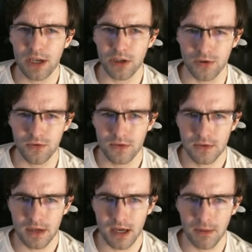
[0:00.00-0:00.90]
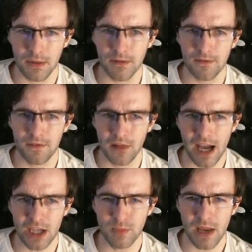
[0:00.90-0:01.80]
do, I'm going to
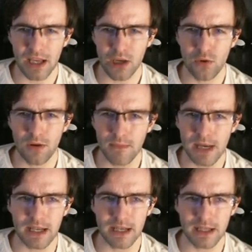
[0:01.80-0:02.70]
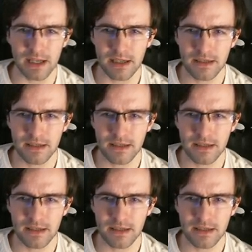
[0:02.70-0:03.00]
flashbang you immediately.